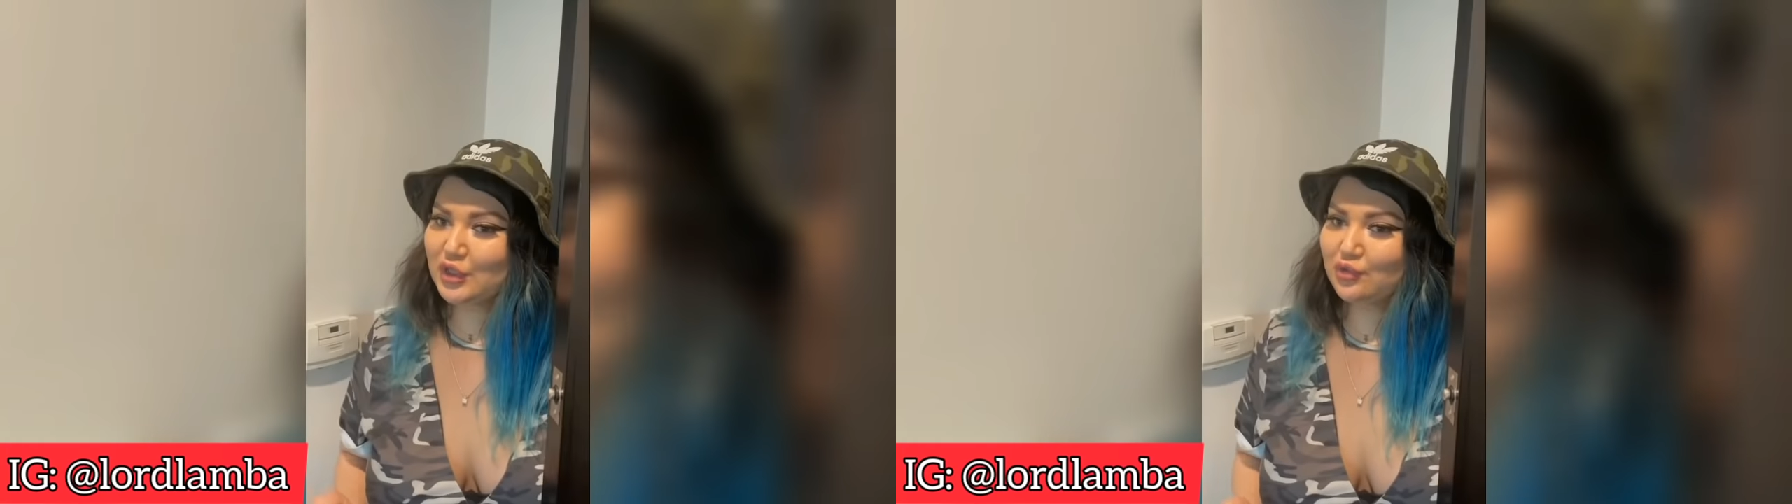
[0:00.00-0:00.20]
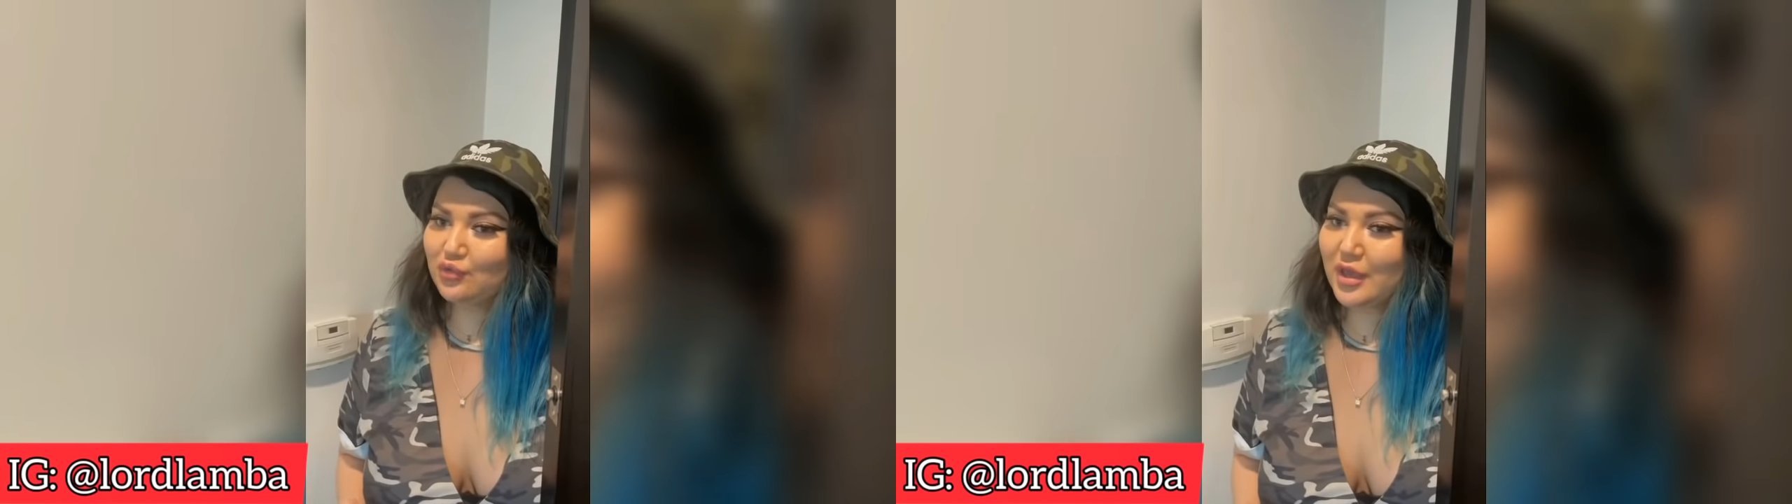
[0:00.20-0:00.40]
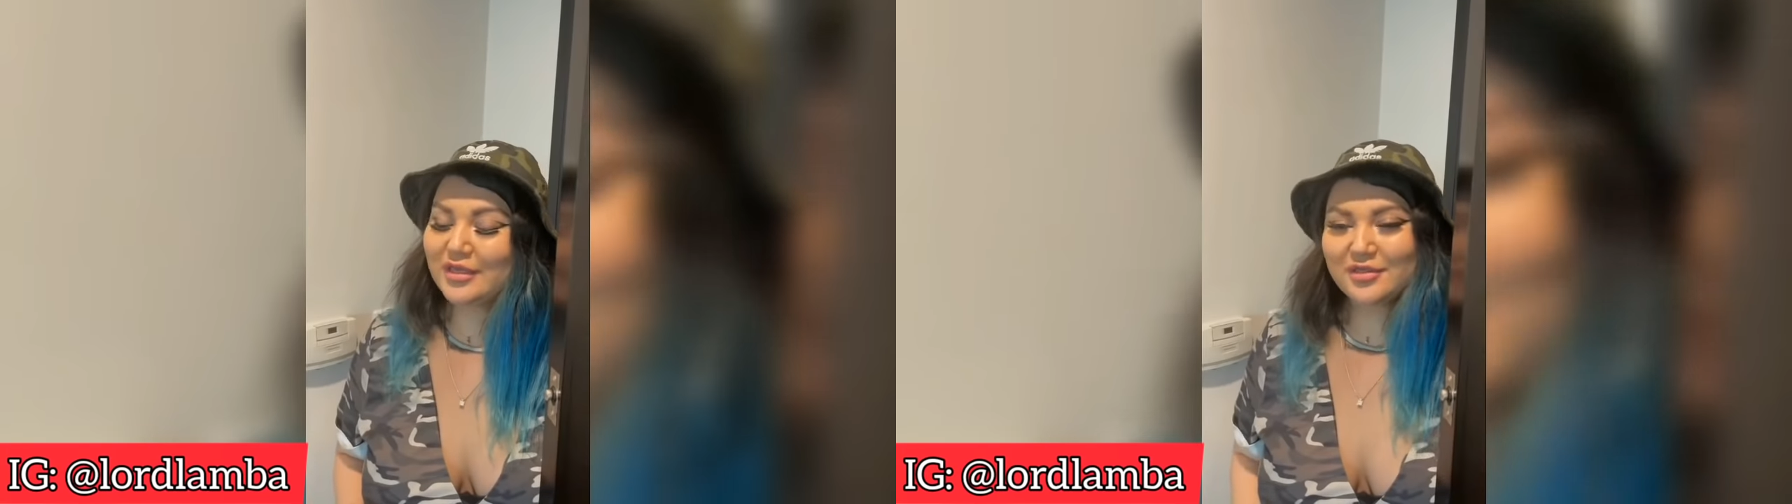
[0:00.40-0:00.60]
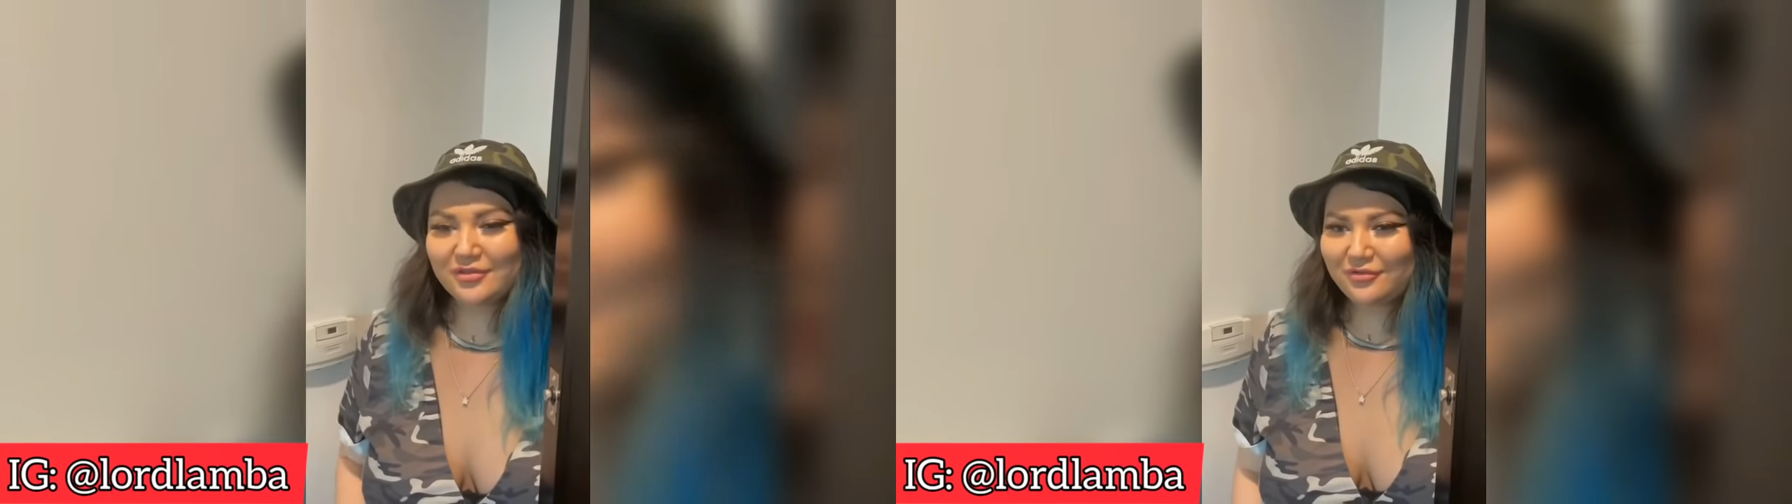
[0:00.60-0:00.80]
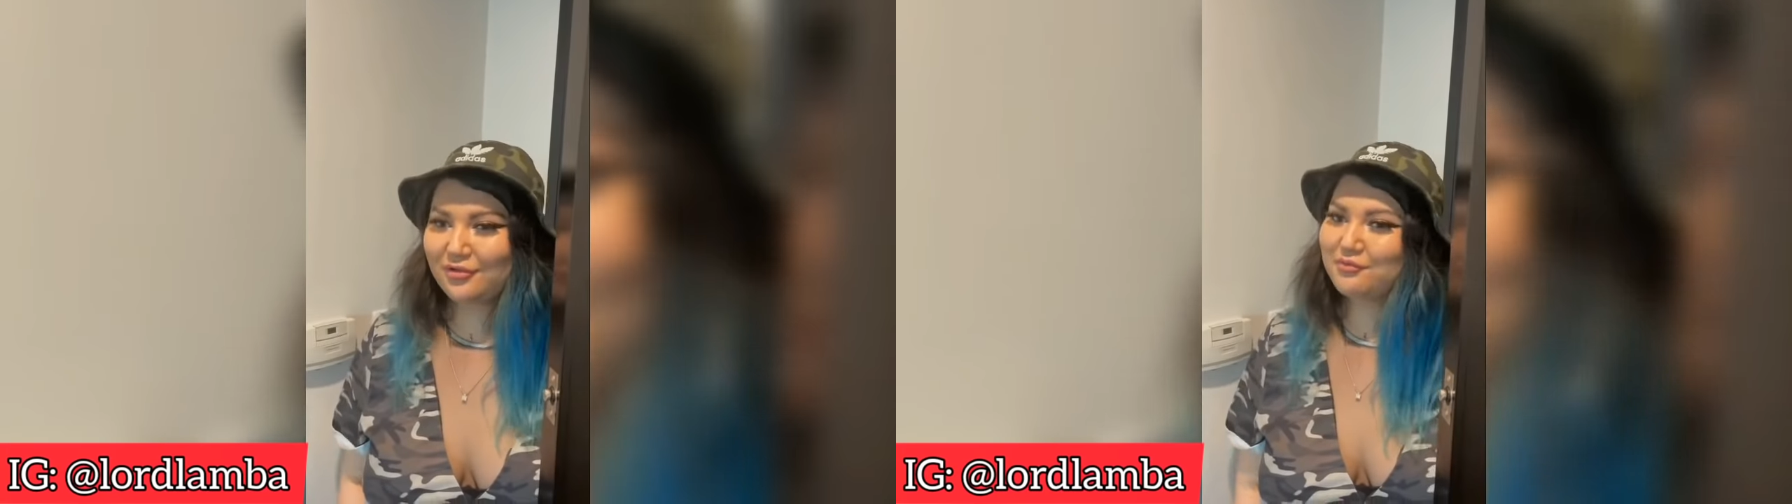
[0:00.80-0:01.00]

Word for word: you a general